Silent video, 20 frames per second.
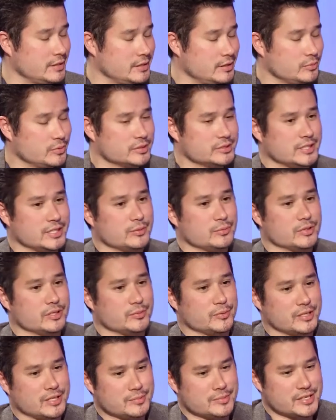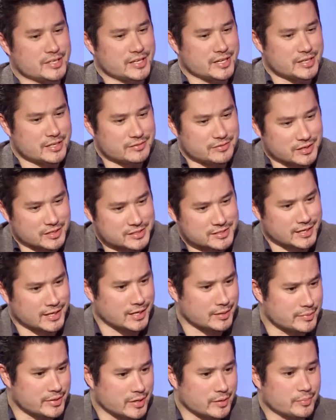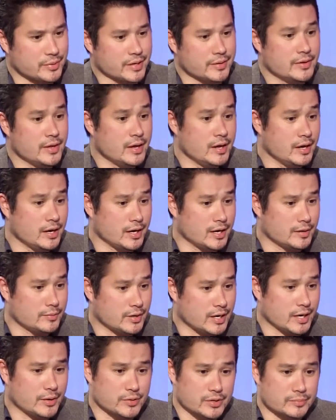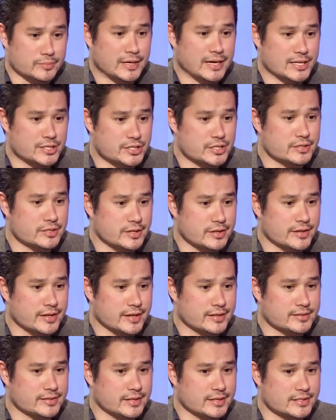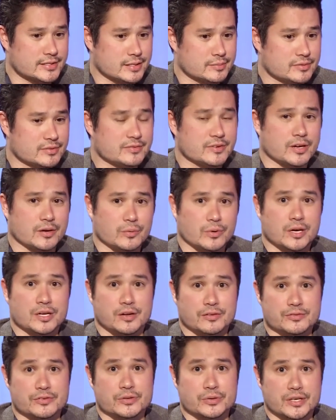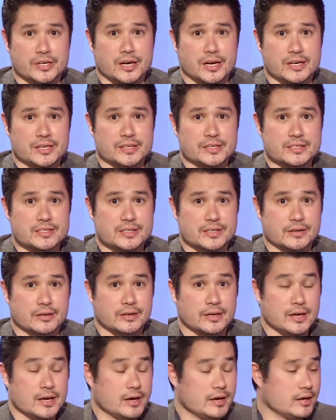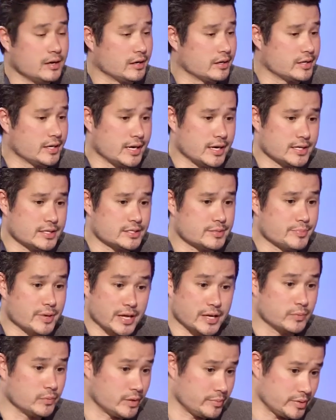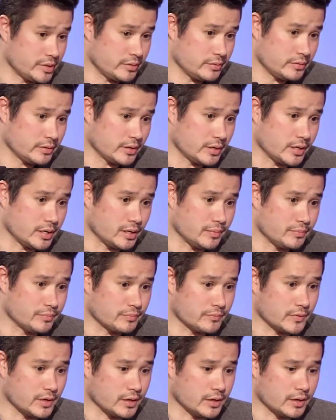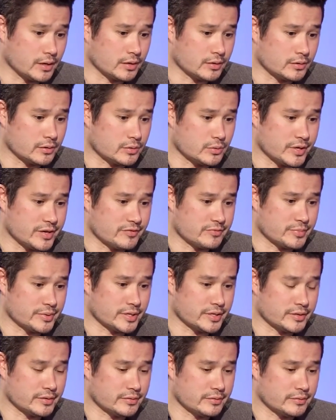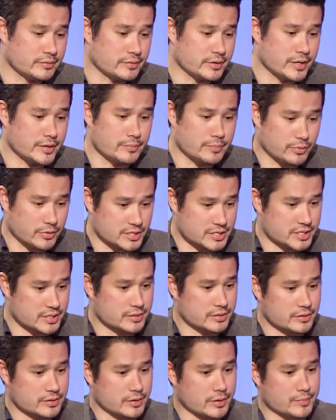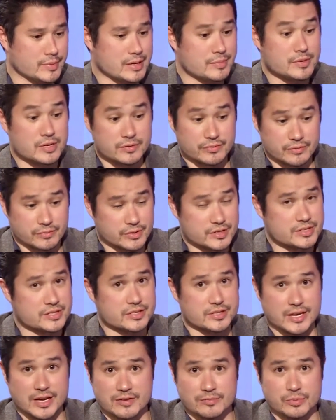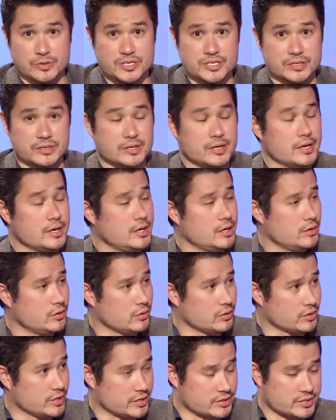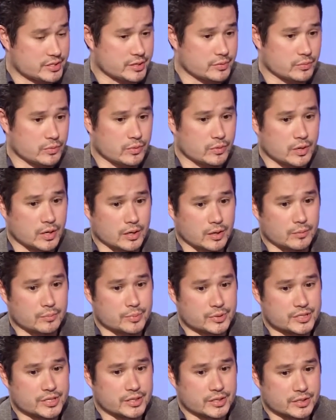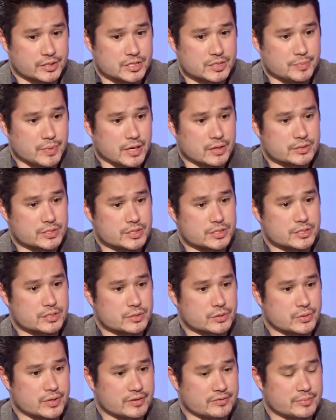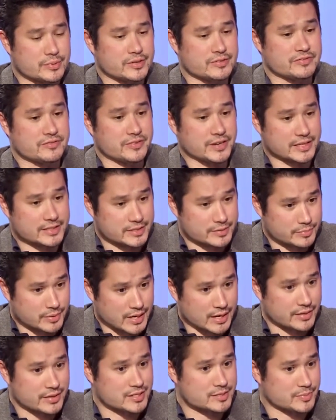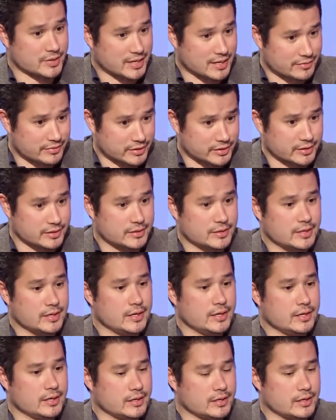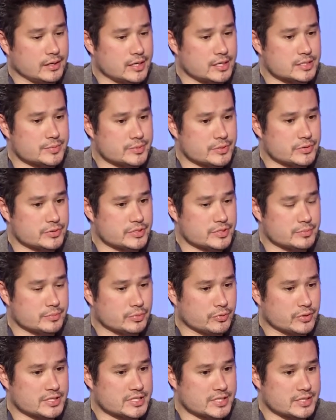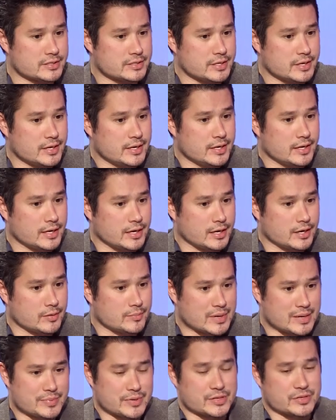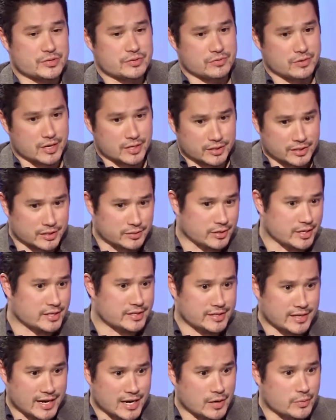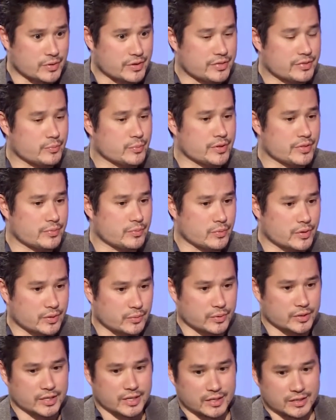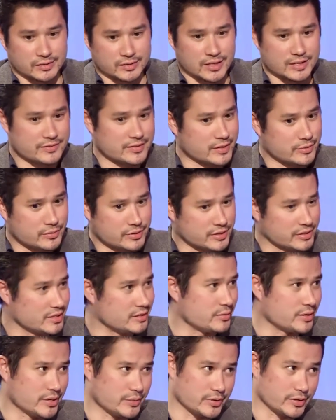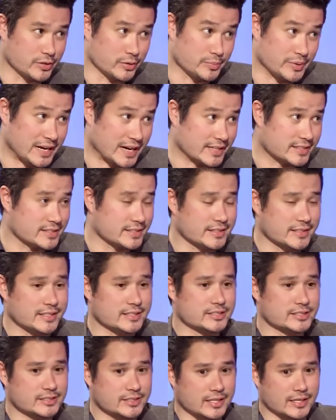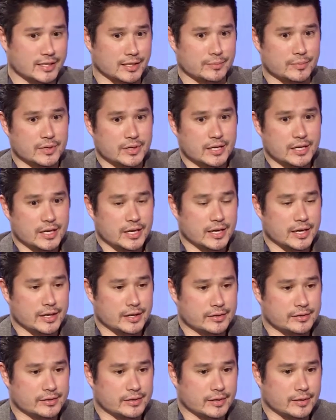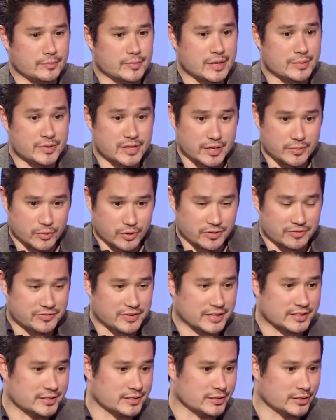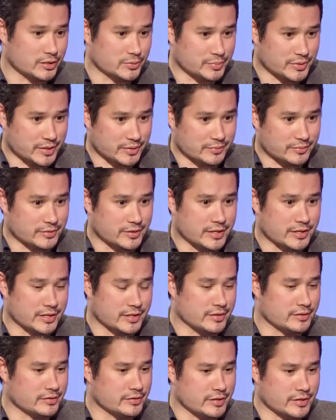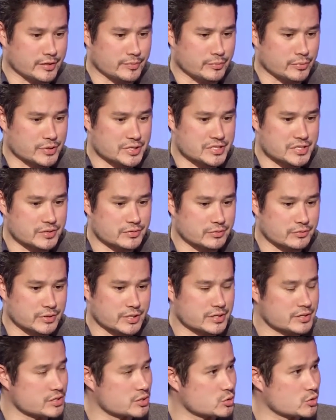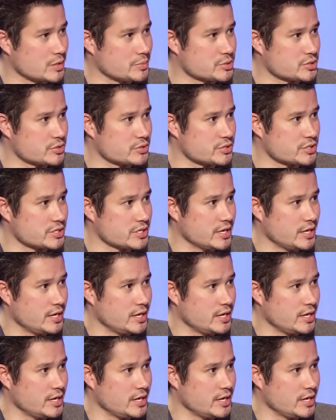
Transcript: Well, Doug, we're, we're coming to the end of our time here, but I, I would imagine that uh, some of our viewing audience here are guys, men and women, um, uh, who have been in prison, or maybe even recently out of prison, or like you said, uh, particularly spouses who have been affected by this, by having a, a husband who's in prison, uh, or maybe struggling right now with, with what, what kind of life they want to live, whether they want to go back to this. Yeah. Um, and uh, maybe they were affected a little bit in, in, in prison reading the scriptures.